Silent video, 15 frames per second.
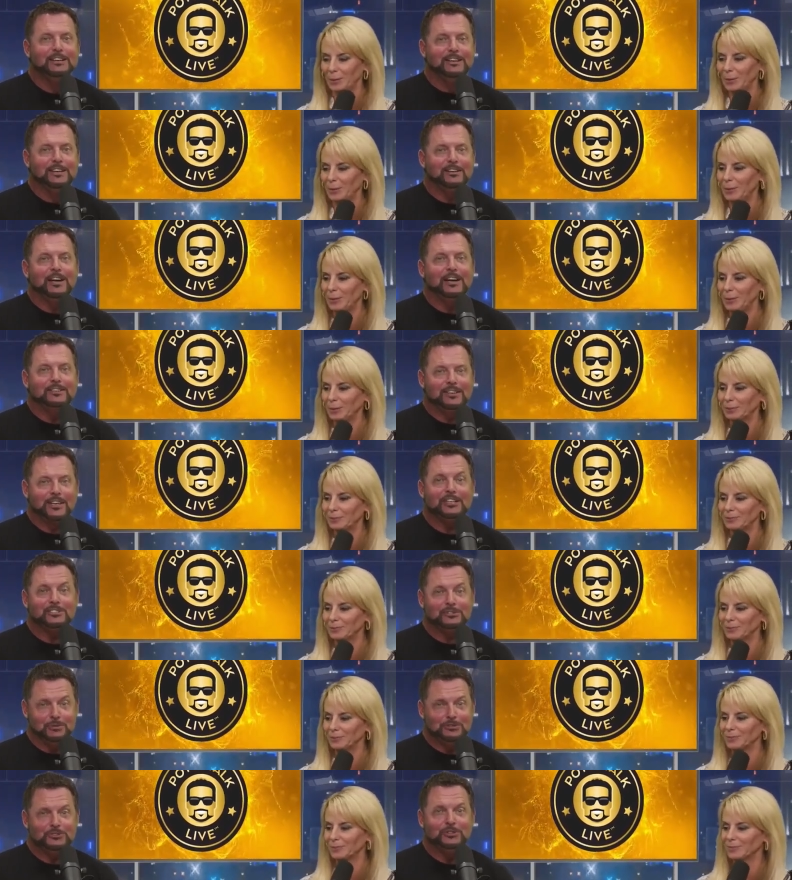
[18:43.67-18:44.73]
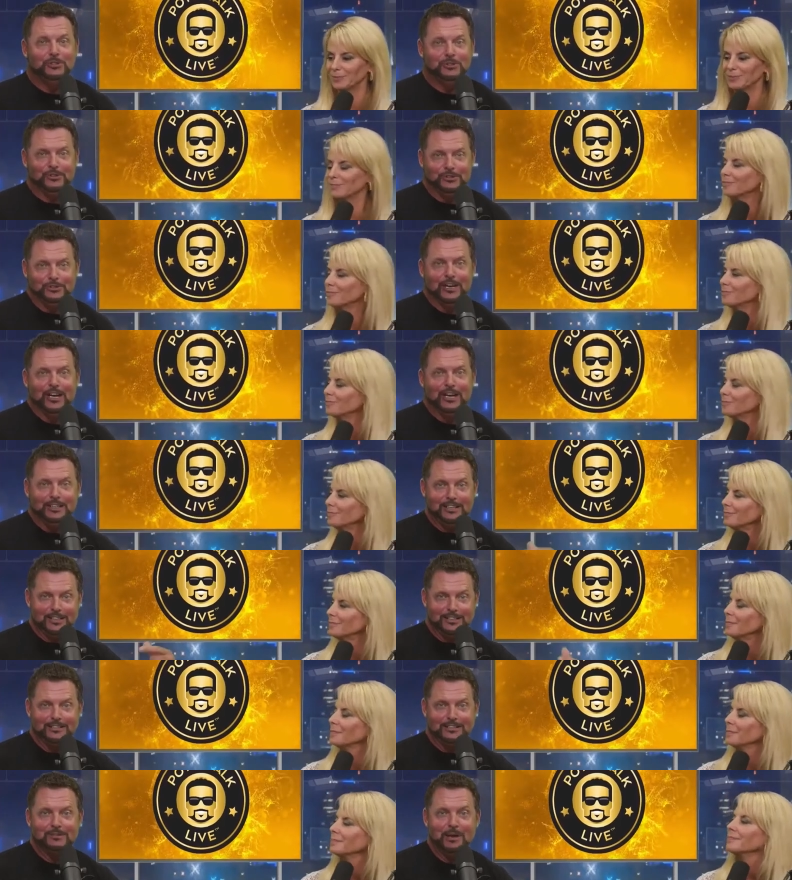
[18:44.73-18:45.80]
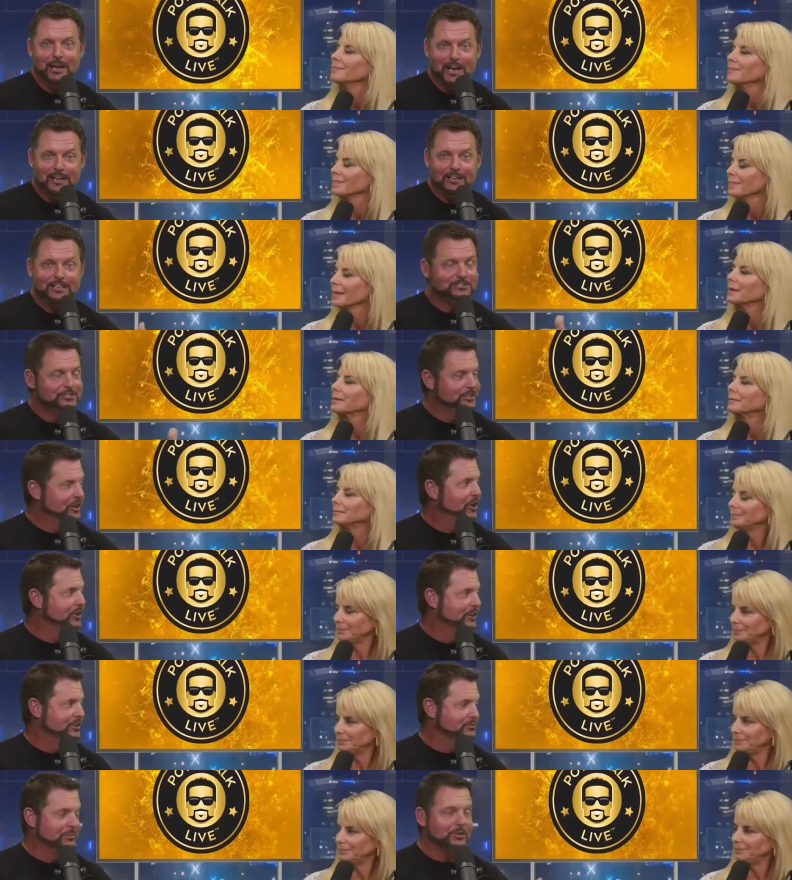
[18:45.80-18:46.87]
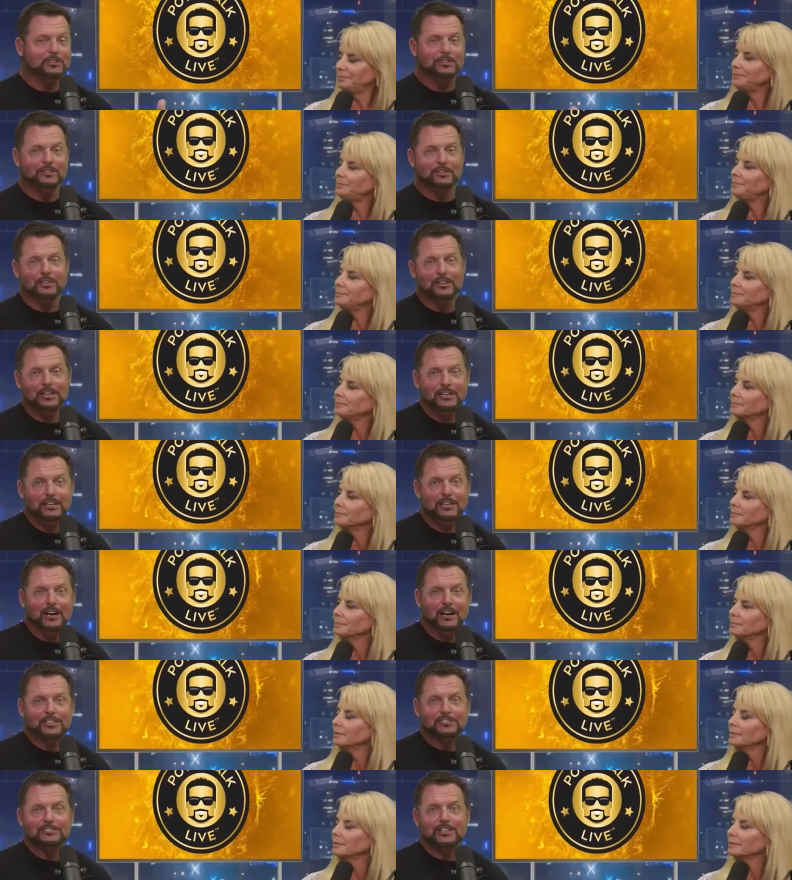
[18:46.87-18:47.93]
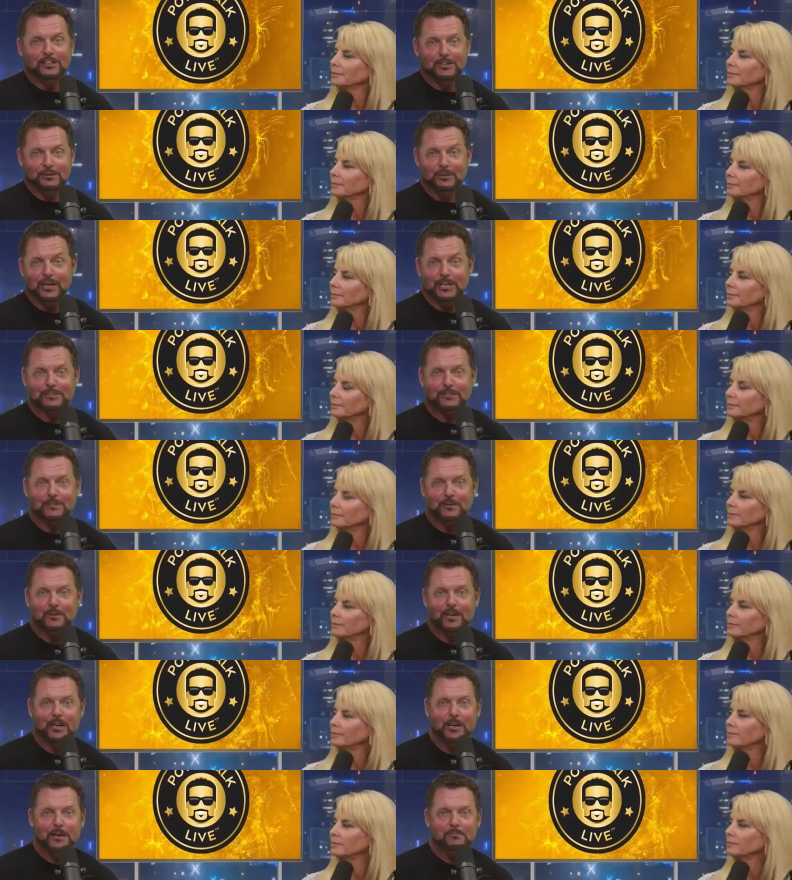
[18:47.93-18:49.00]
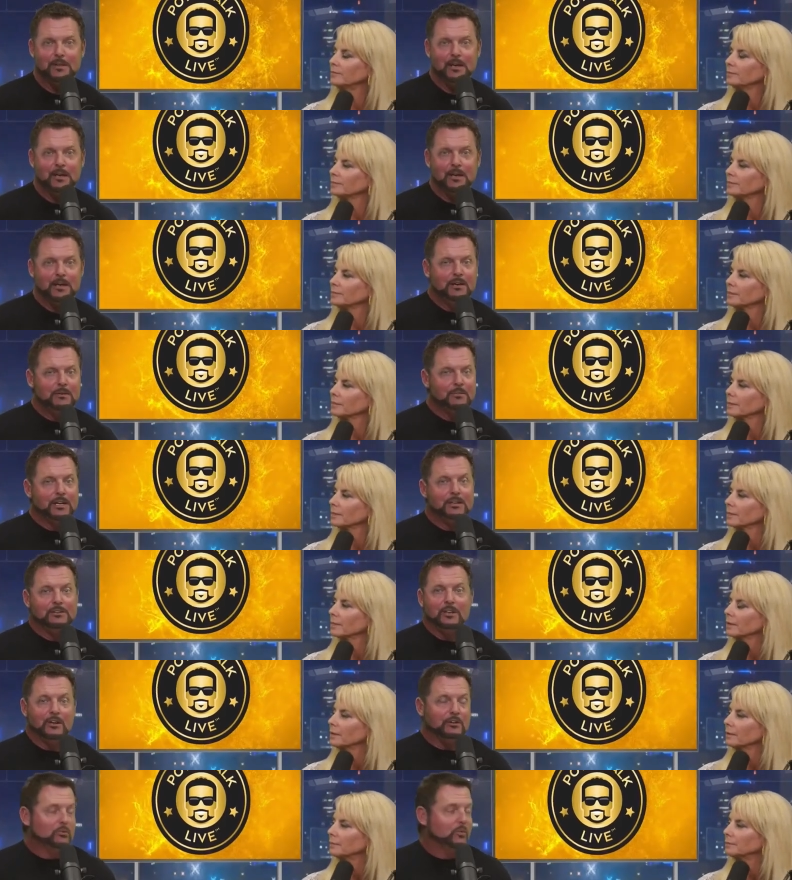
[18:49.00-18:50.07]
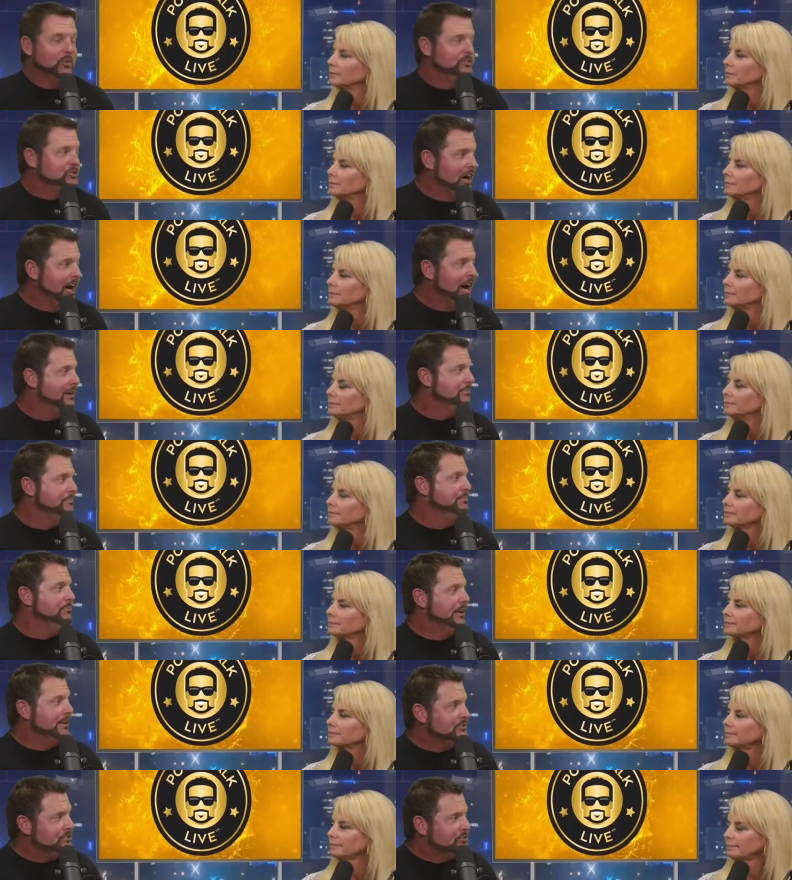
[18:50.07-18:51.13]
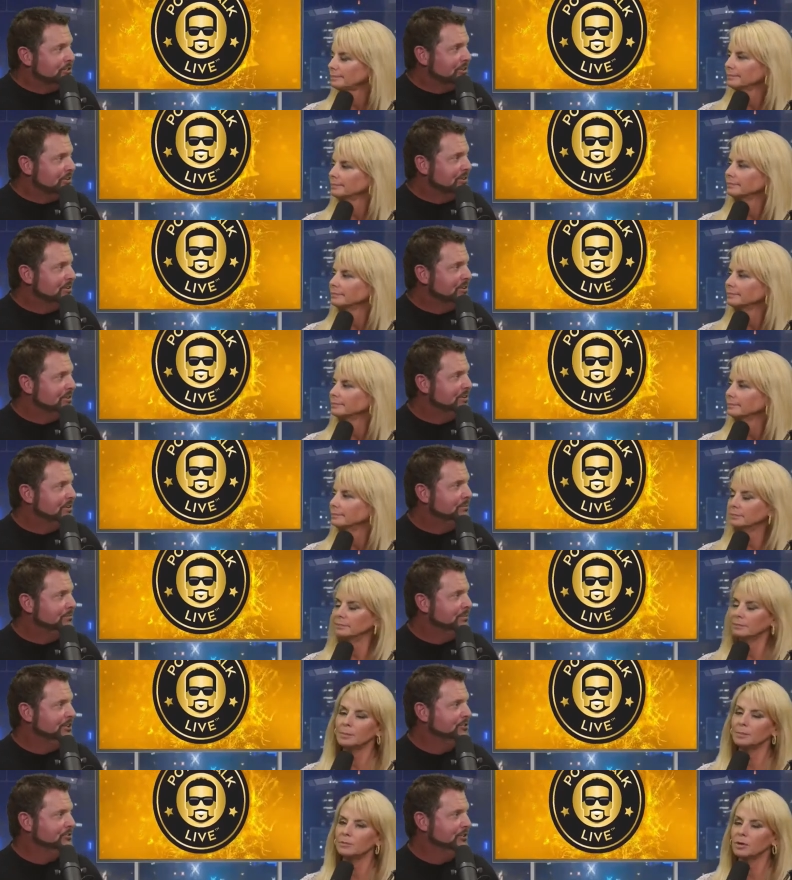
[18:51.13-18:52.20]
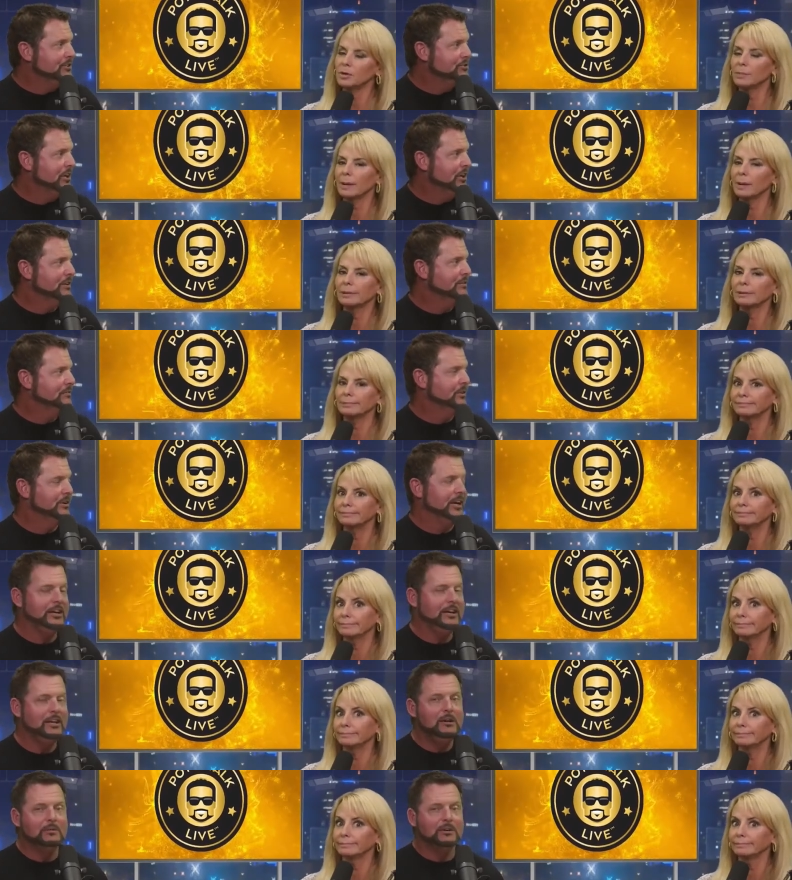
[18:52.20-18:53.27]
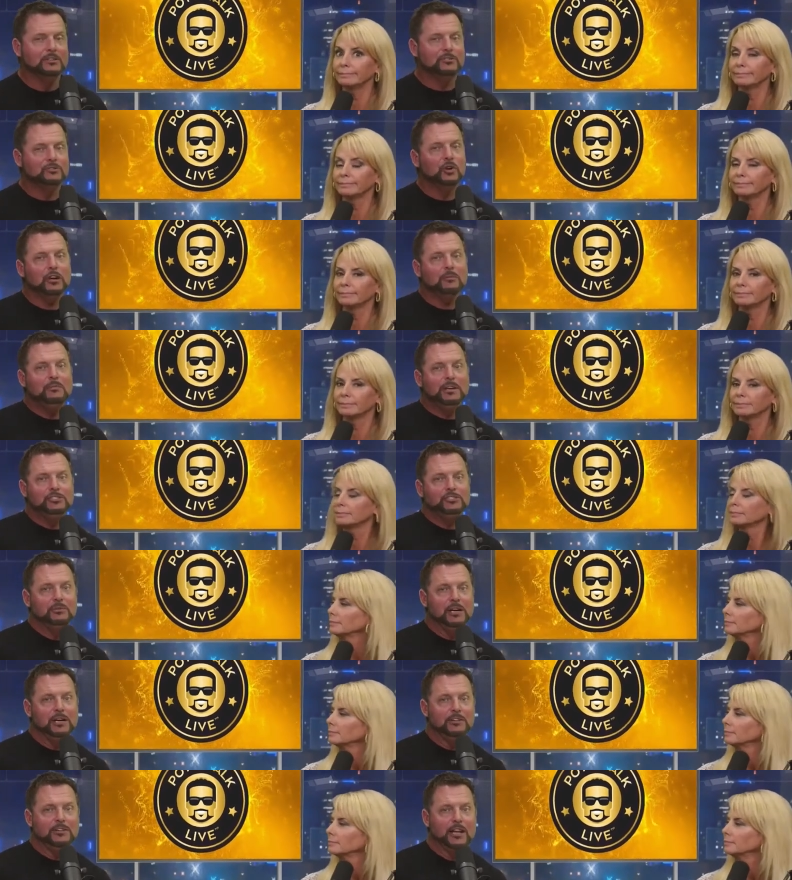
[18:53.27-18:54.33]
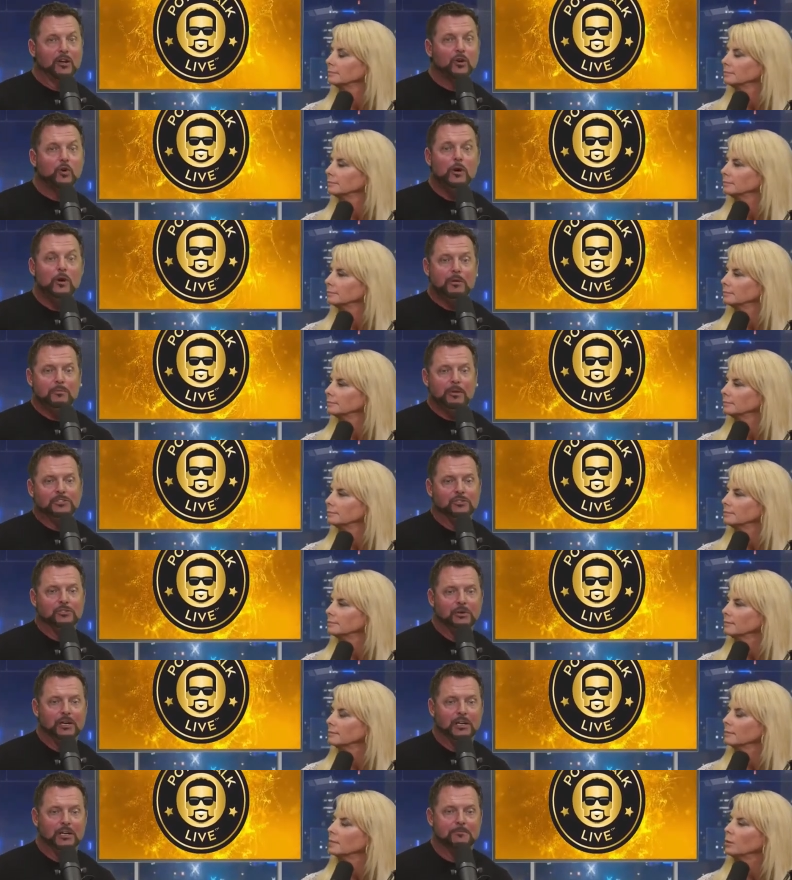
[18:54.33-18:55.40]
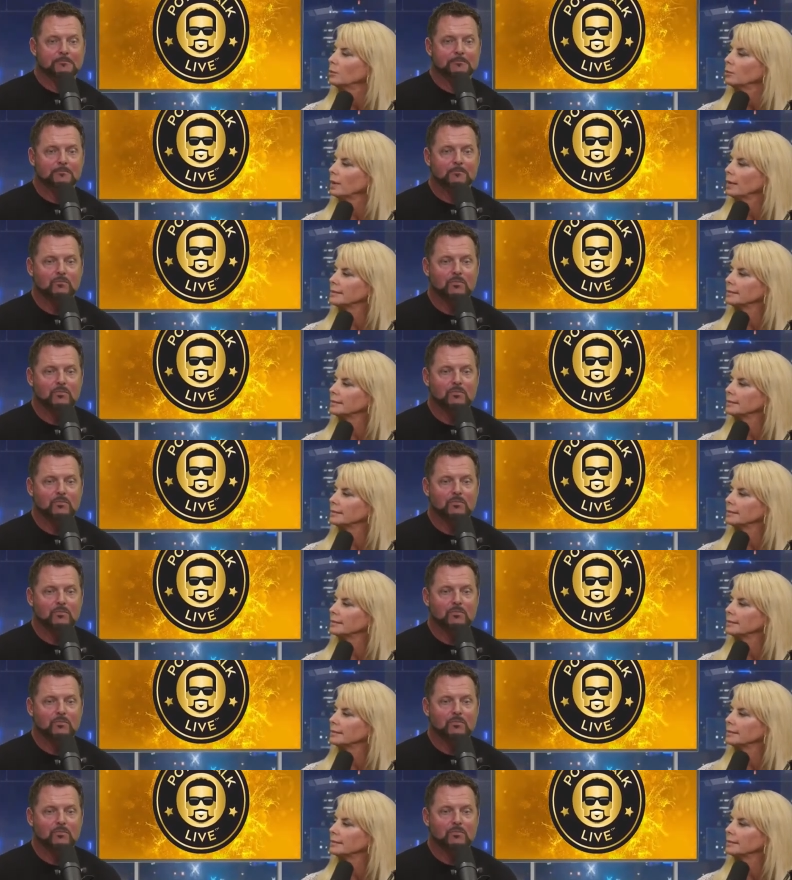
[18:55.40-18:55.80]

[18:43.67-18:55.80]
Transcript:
Speaker 1: All right, the customers do, mm-hmm. right? They're paying as you go here. It's built in mm-hmm. your honest hourly rate, mm-hmm. okay? But you know, one job makes your pays for the truck, okay? But the truck makes you money. That equipment makes you money. Right.